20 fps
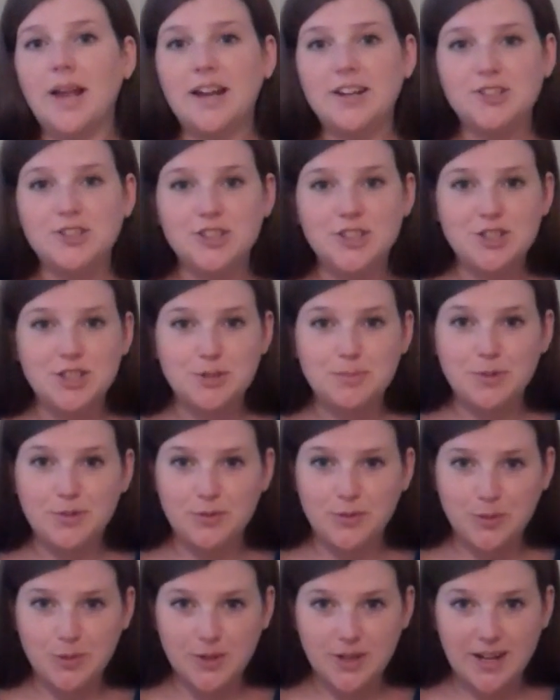actually, just
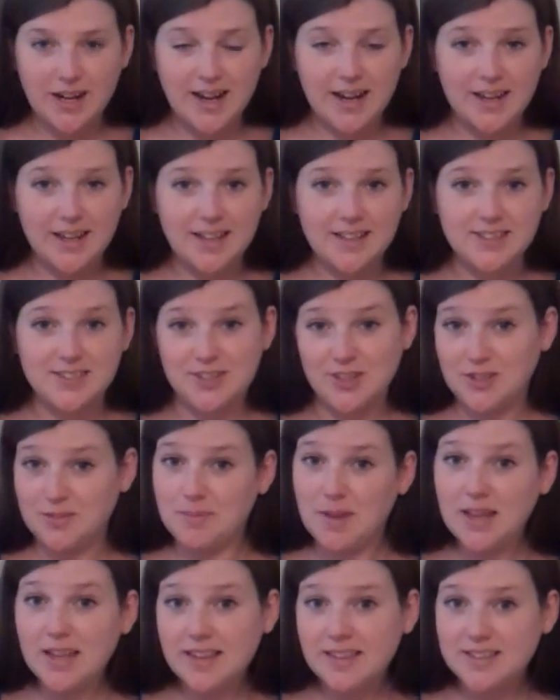before I started
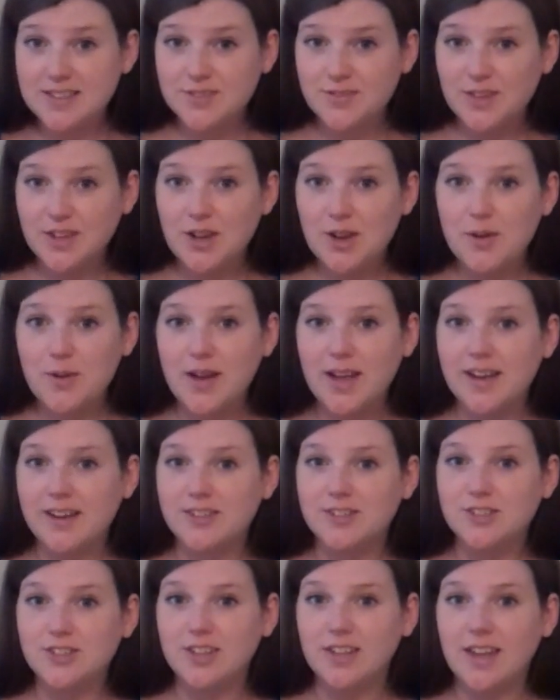making this video, I
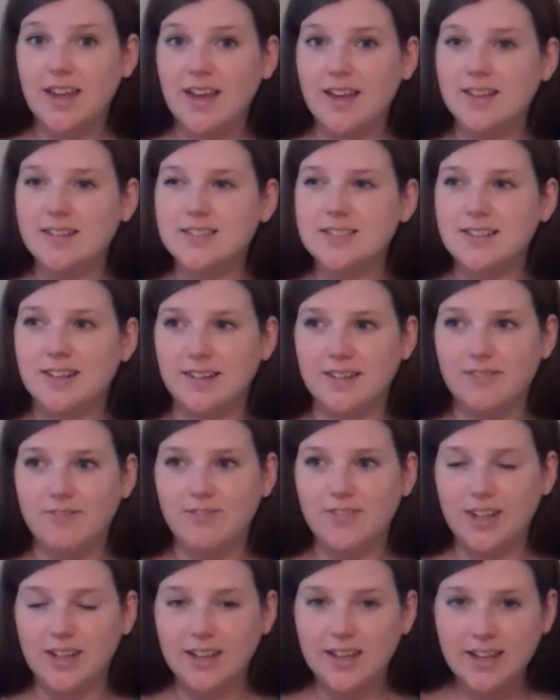actually started
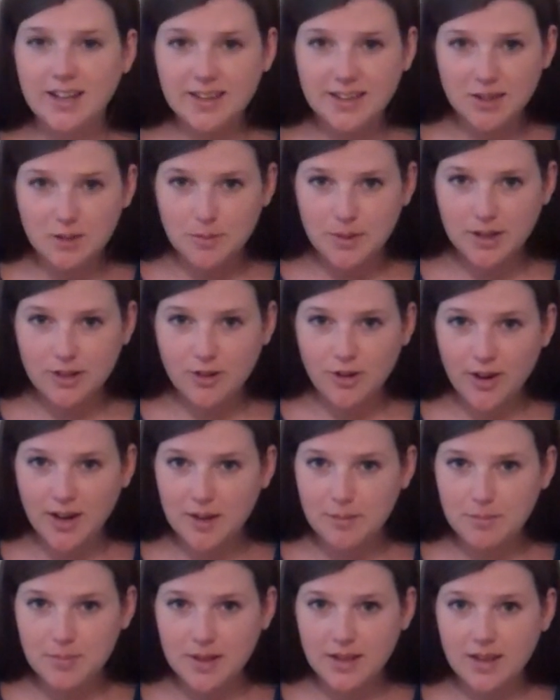feeling a little bit
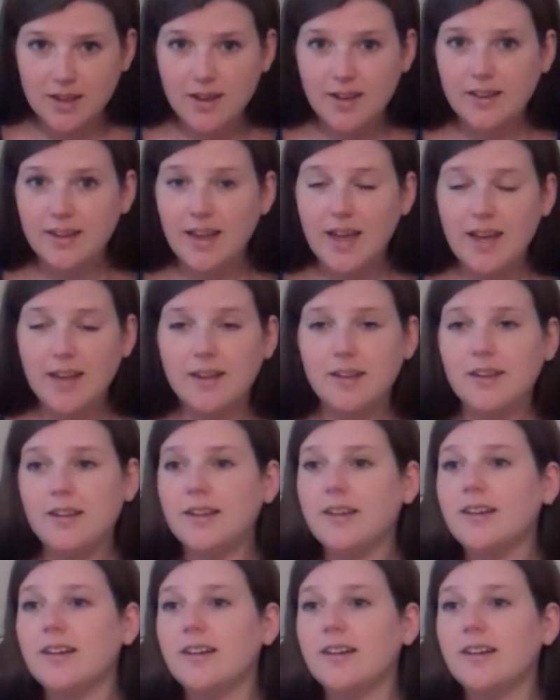crampy again.